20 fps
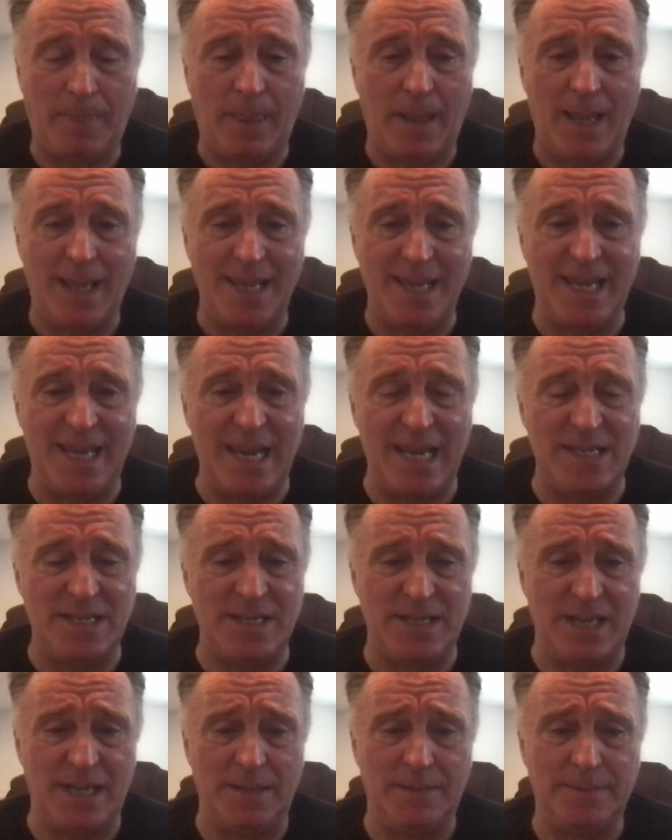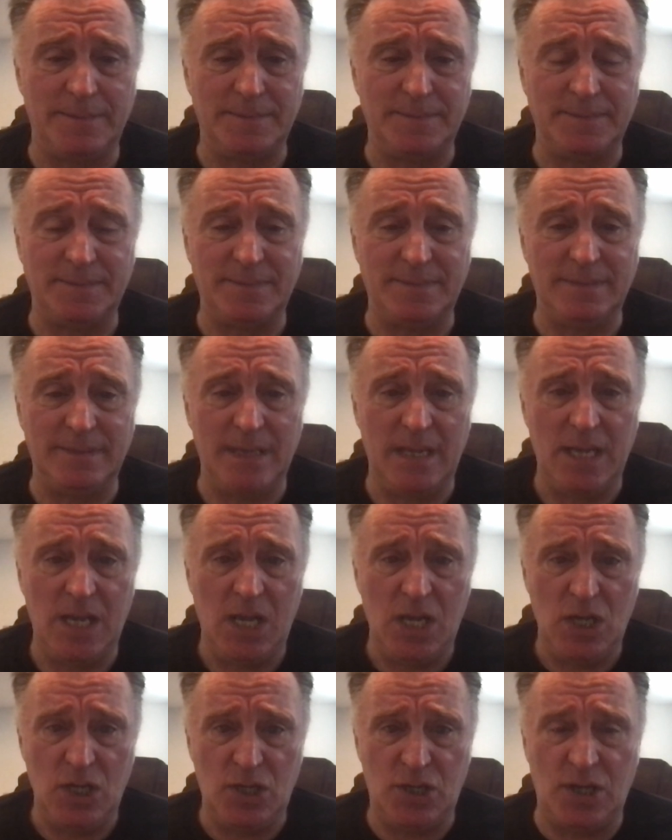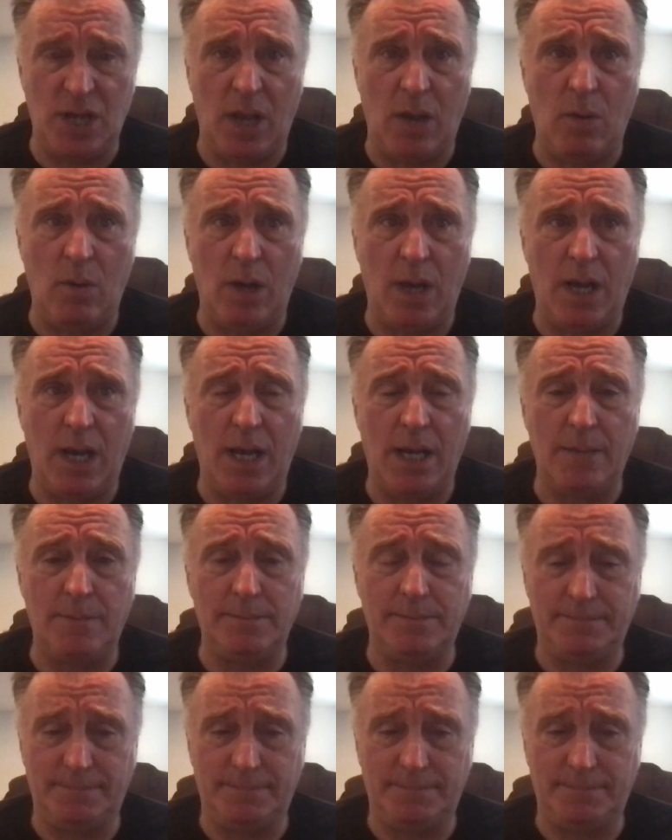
You can't see. So,